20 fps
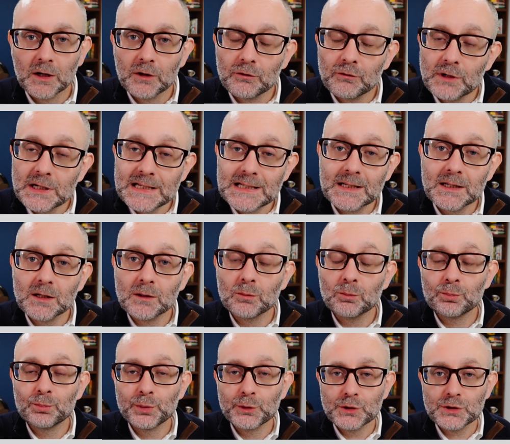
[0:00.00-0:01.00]

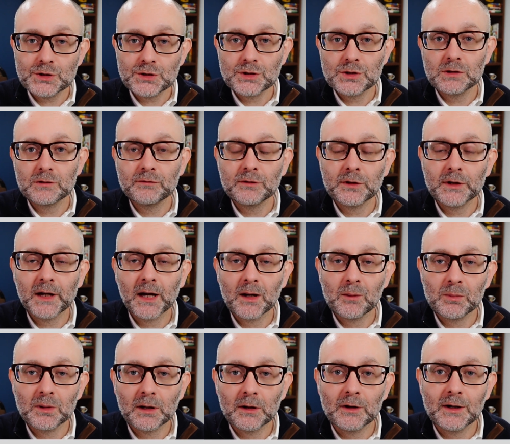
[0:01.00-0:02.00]
Reading boosts your
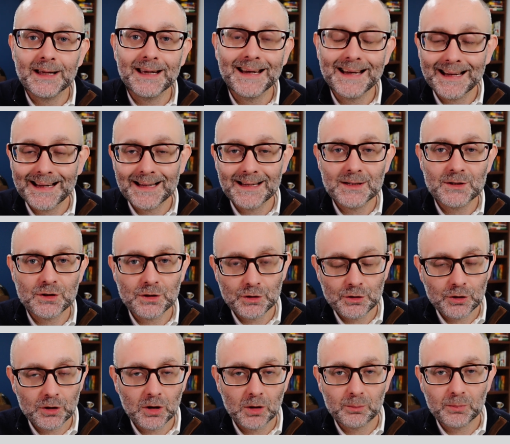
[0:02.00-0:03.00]
vocabulary and
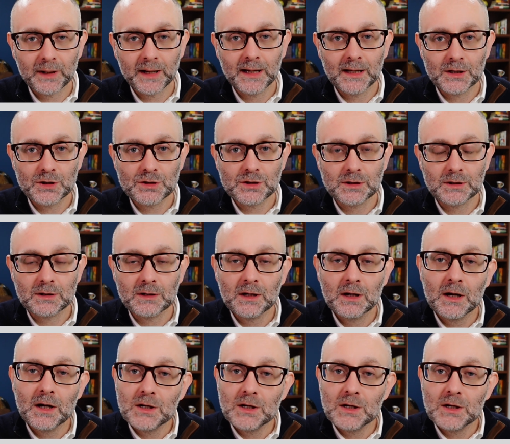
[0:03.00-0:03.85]
your comprehension.